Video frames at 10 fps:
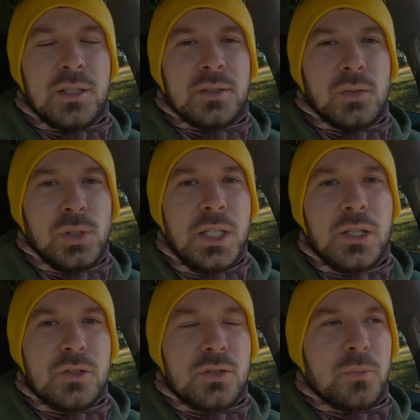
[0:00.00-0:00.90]
a
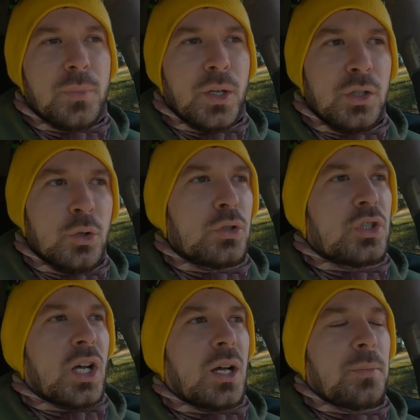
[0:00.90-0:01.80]
leech, but your
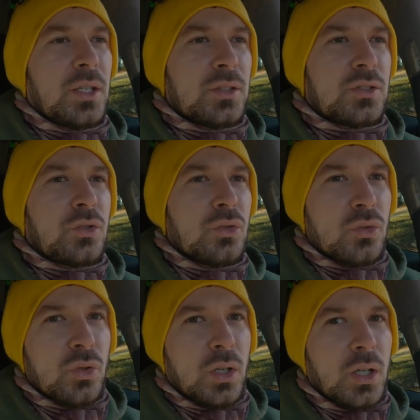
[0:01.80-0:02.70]
job is
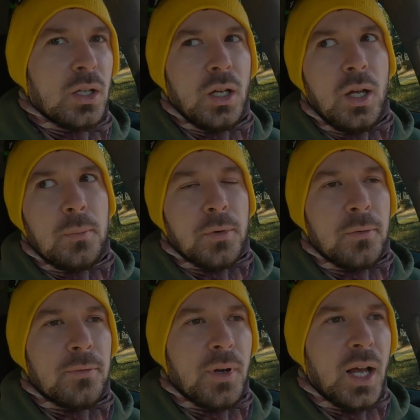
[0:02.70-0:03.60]
to
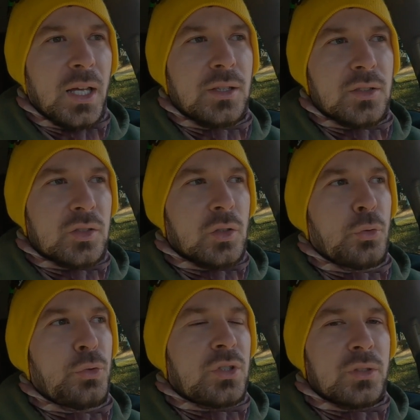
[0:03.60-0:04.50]
provide the
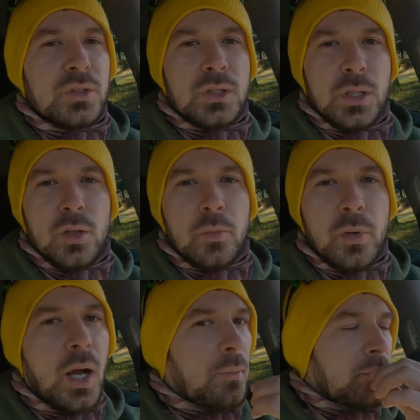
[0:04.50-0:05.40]
solutions to their
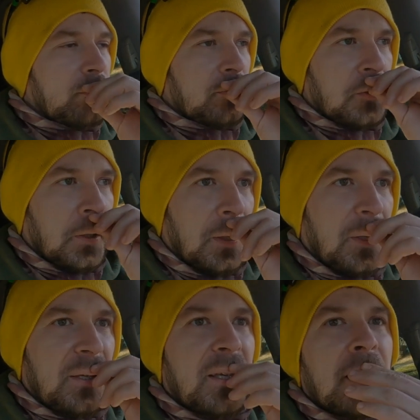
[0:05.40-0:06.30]

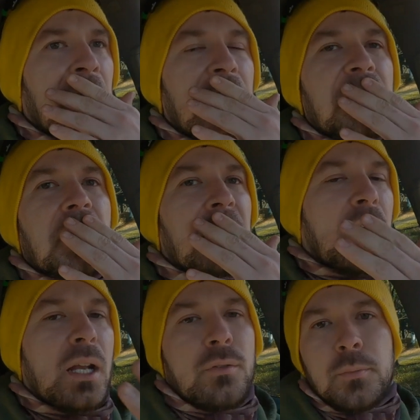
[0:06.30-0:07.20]
problem, and a
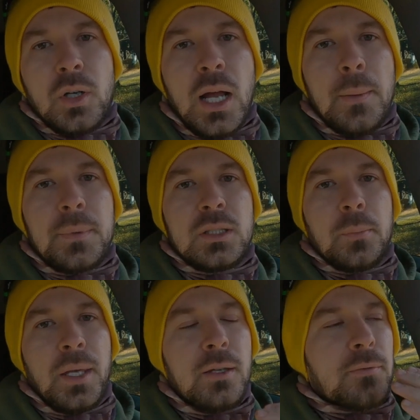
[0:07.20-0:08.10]
lot of them are happy to
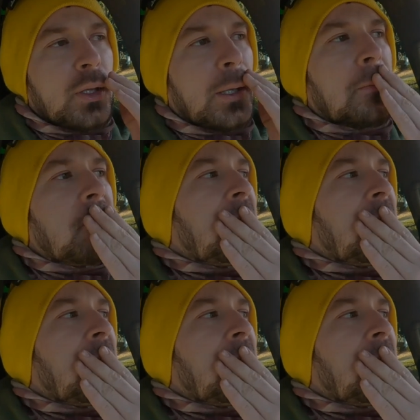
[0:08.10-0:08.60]
pay for that,